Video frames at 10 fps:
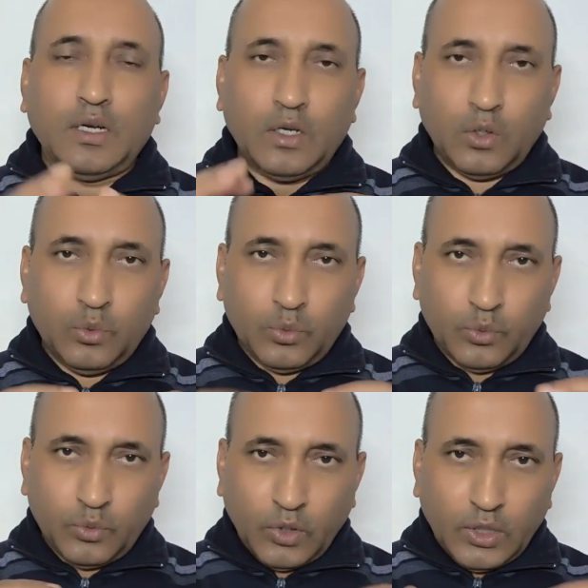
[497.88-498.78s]

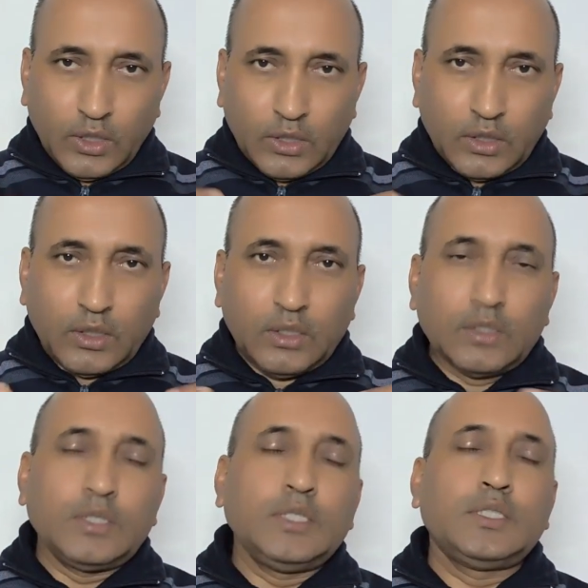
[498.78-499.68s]
how
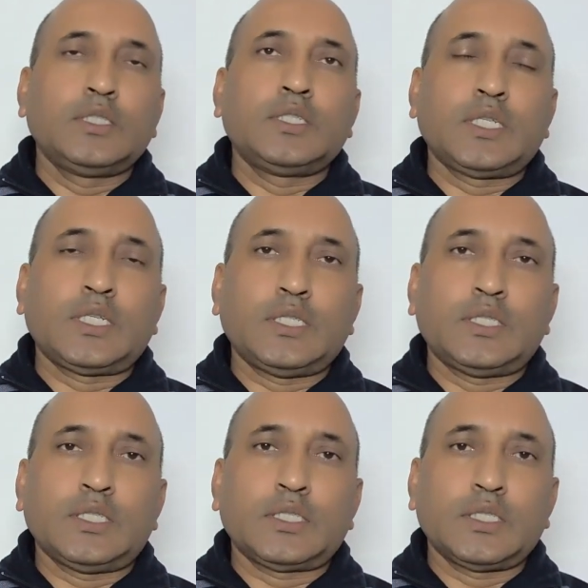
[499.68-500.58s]
these
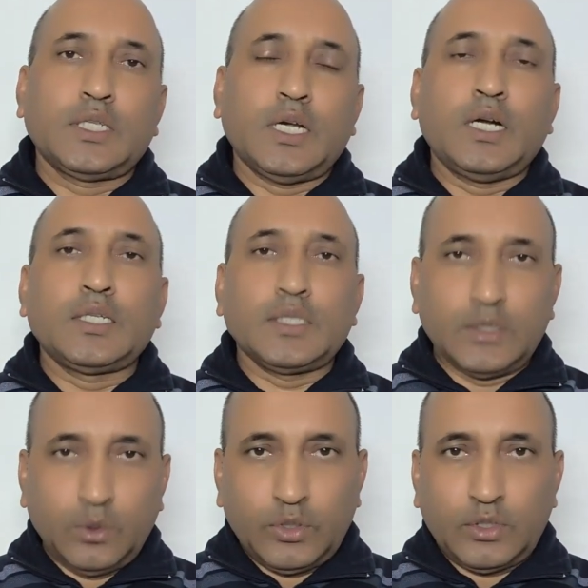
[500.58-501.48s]
indicators are
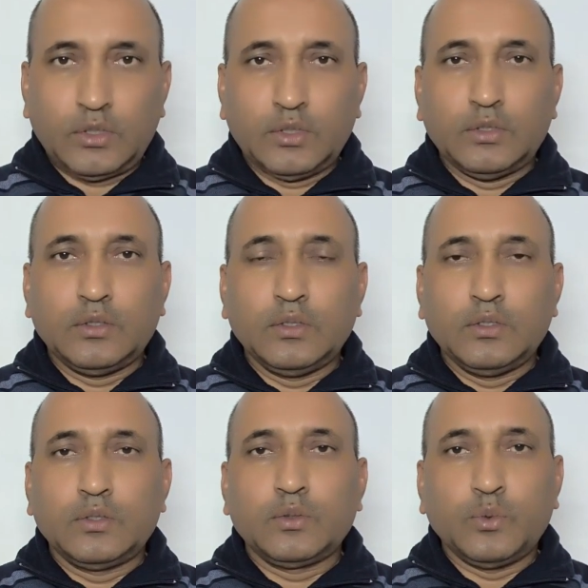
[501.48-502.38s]
used
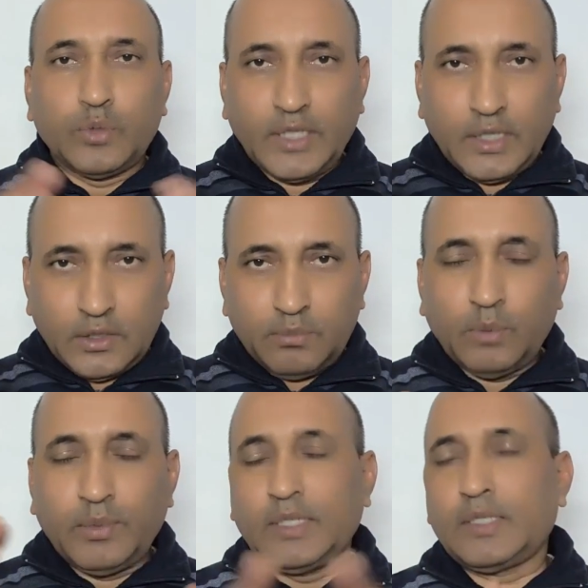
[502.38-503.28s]
to gauge
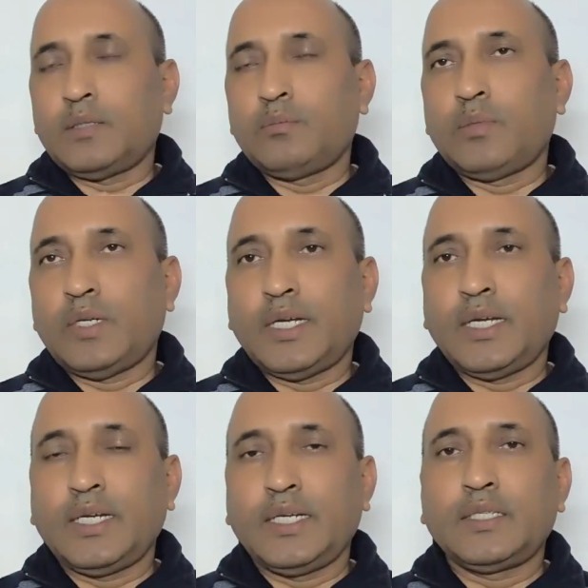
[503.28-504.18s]
momentum
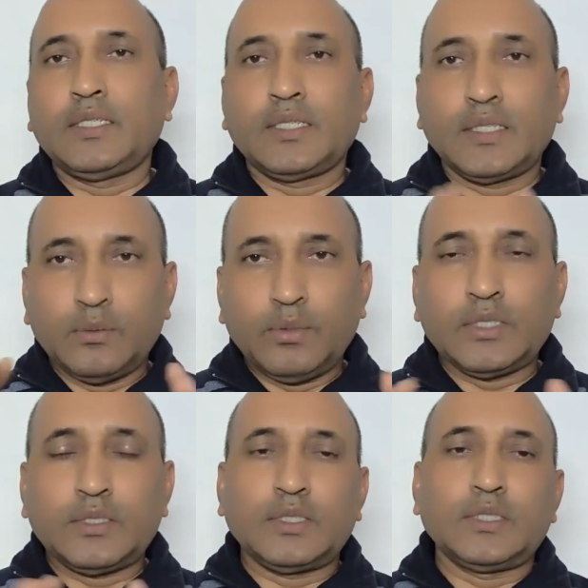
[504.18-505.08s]
and
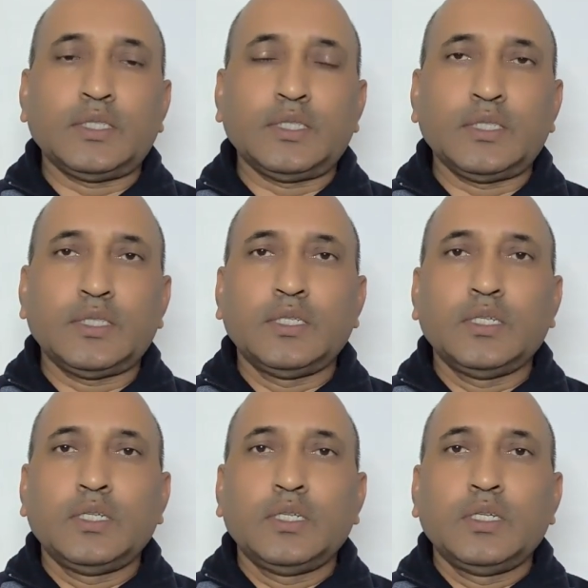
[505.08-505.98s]
invest in
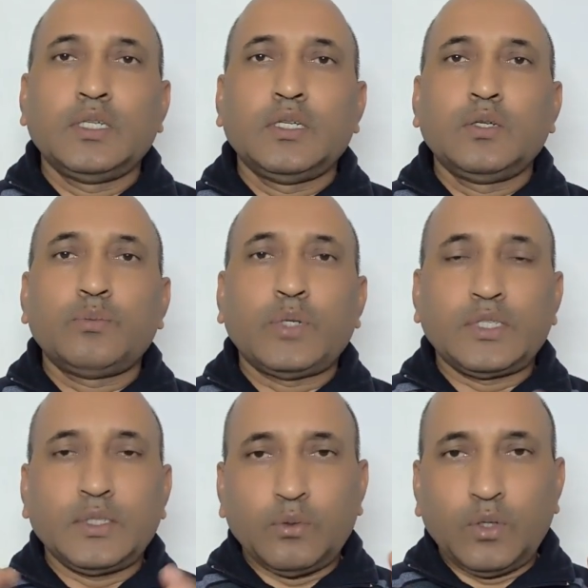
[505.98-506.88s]
a
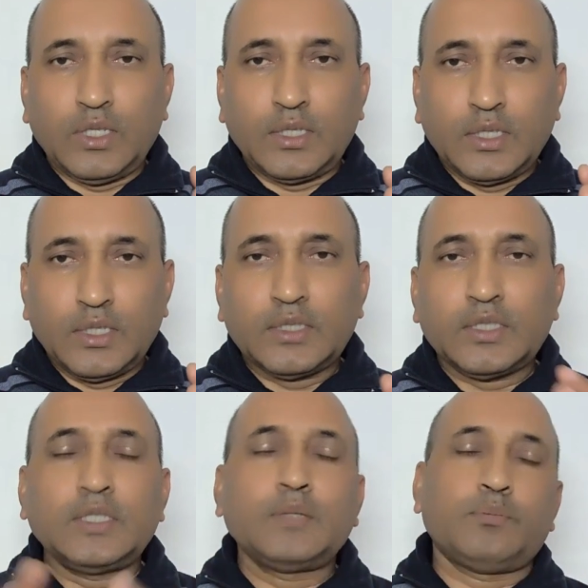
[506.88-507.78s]
particular
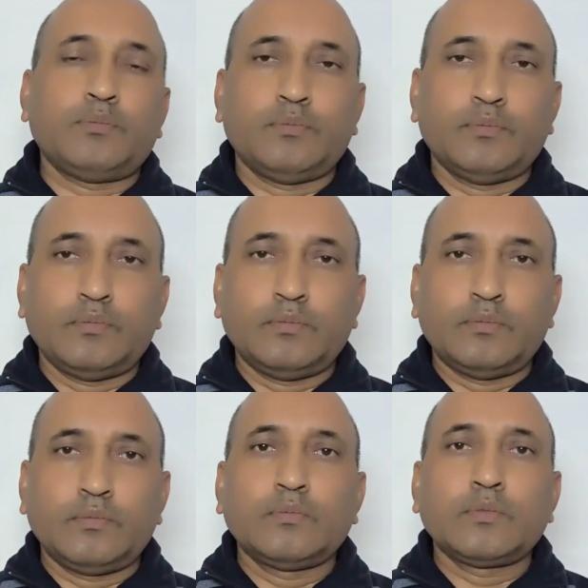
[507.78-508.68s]
script.
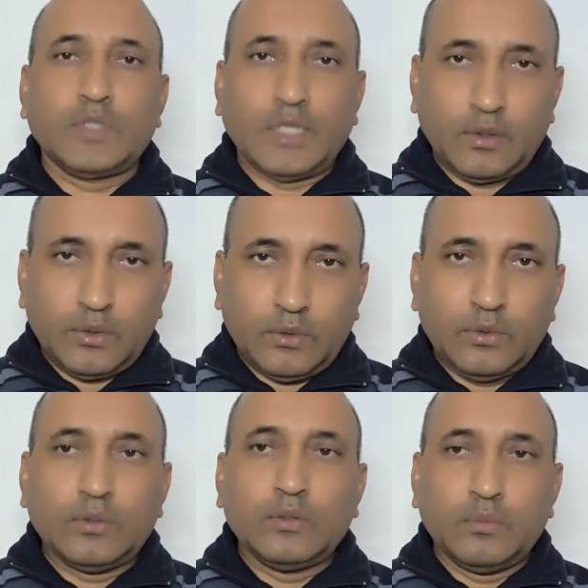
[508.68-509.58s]
Thank
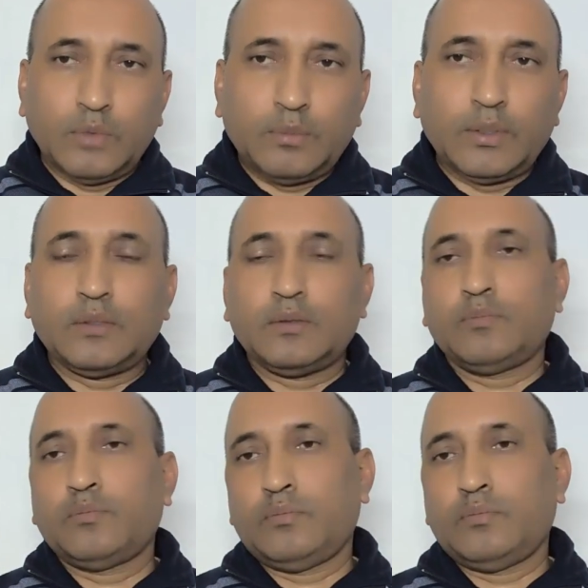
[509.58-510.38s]
you. Bye.